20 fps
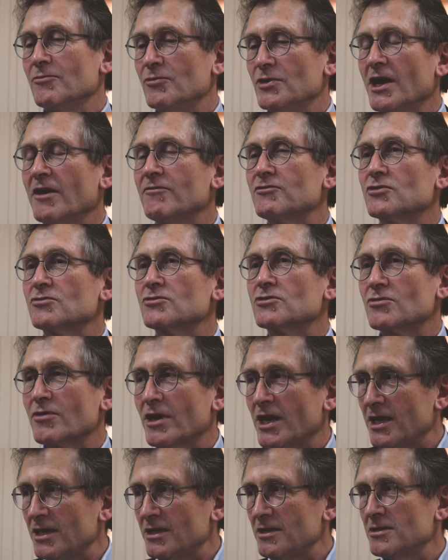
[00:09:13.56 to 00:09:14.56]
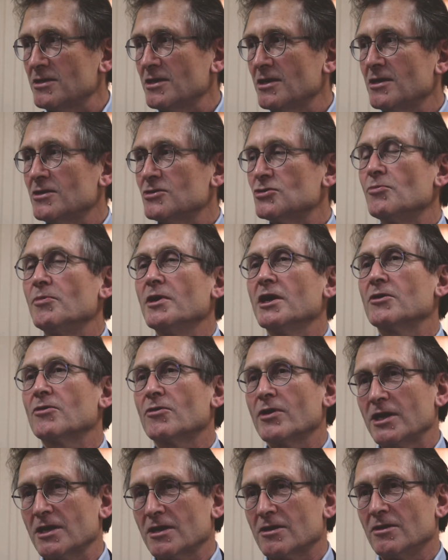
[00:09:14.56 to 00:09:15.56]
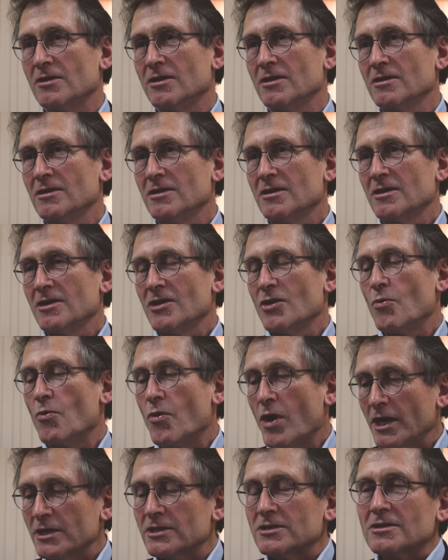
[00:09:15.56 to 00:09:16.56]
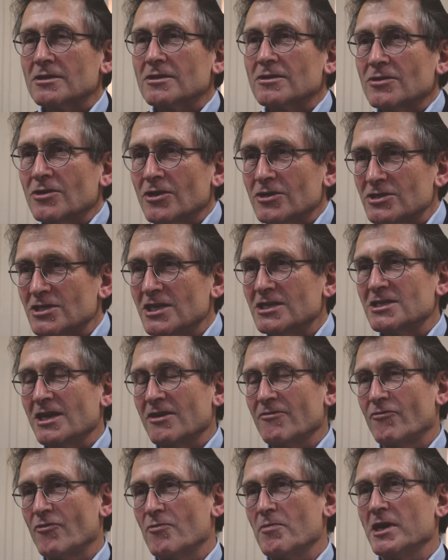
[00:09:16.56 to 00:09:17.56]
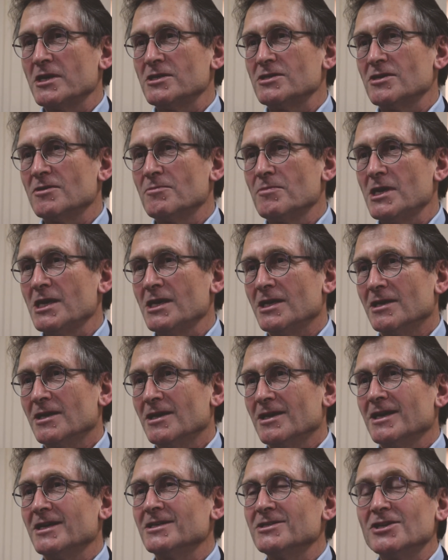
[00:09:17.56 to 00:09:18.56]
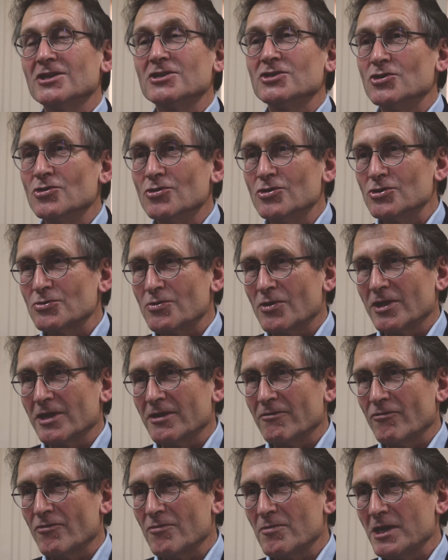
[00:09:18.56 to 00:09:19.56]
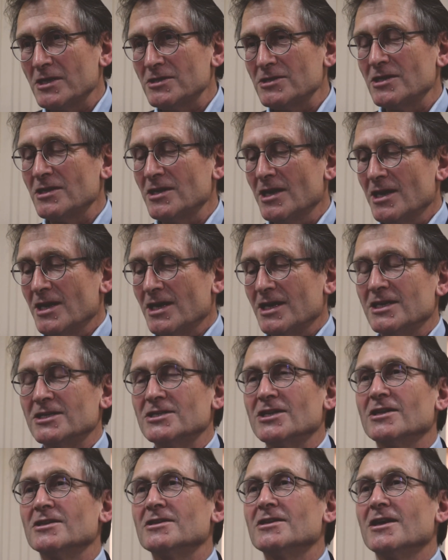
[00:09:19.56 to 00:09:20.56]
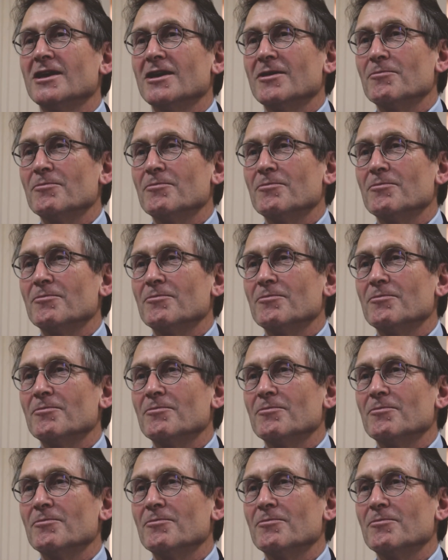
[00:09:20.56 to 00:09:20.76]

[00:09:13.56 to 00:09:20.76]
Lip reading: We have to train to be critical. What does this information mean? Is this useful information? Is it